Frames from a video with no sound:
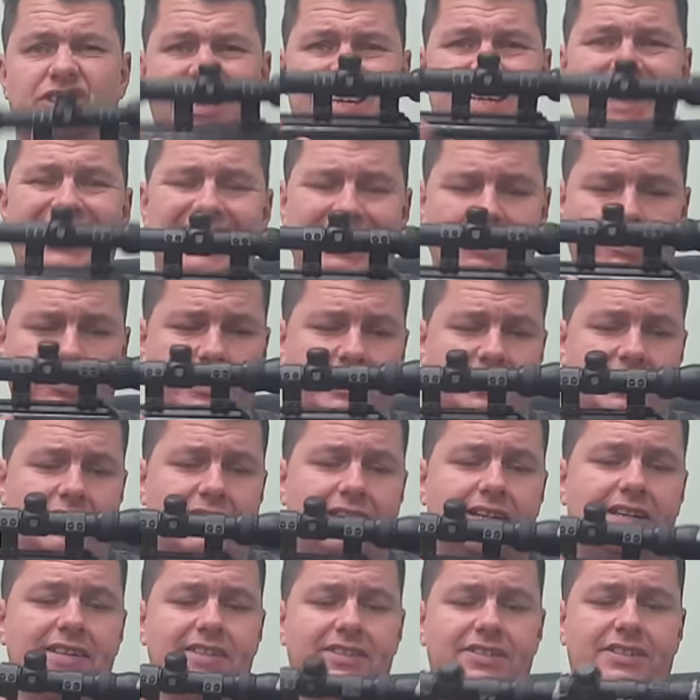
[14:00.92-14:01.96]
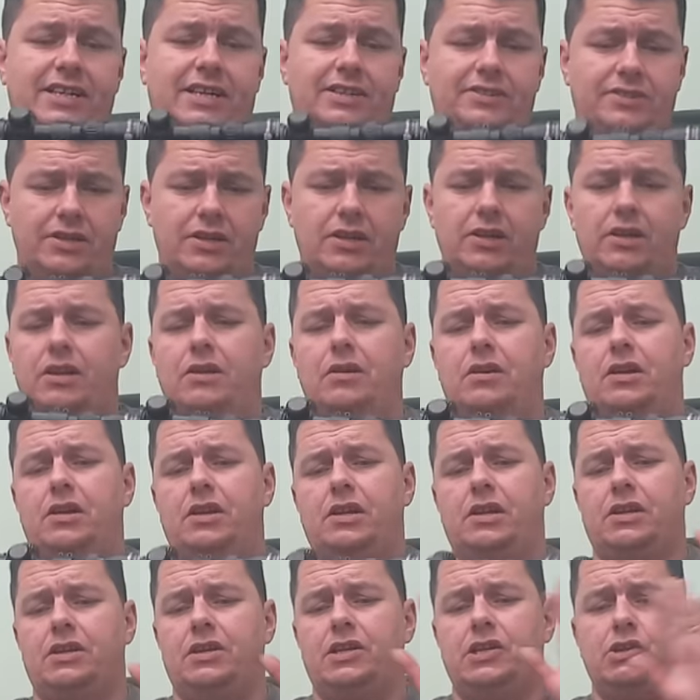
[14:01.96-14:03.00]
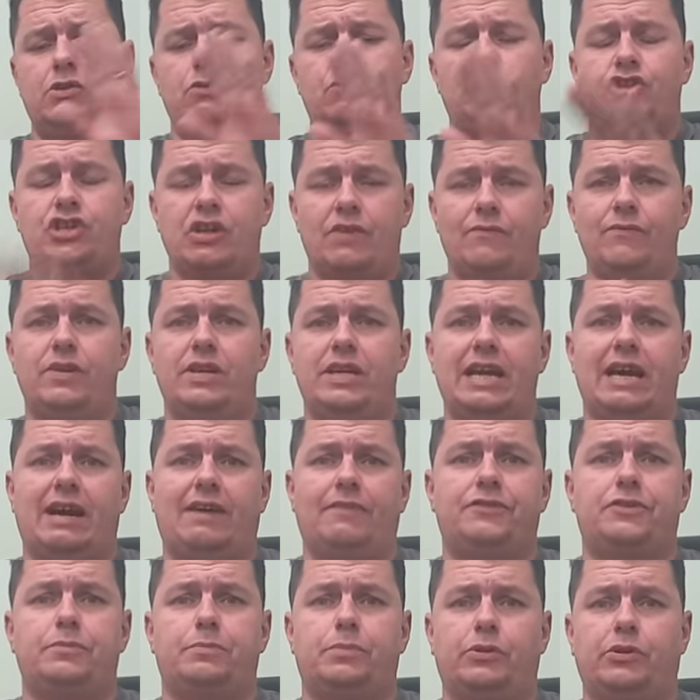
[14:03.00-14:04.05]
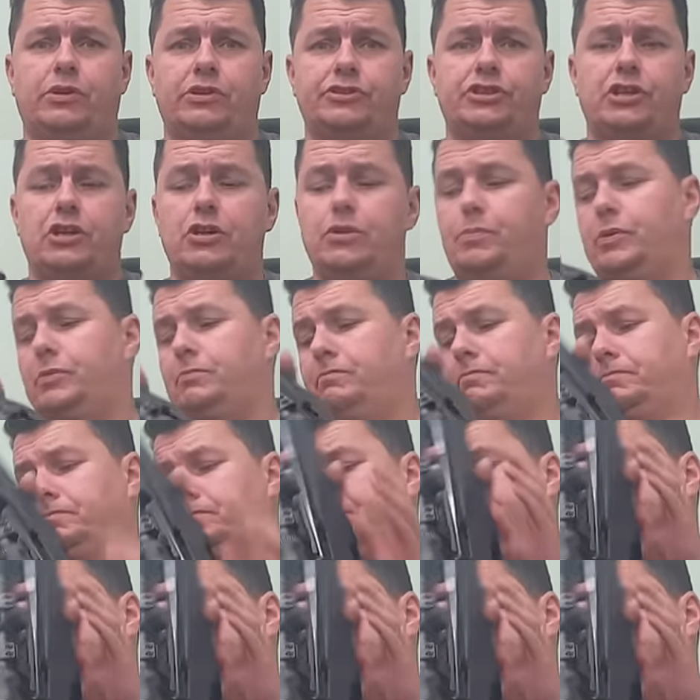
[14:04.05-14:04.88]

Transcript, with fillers: see nowadays, like I said, you generally have to put a scope on.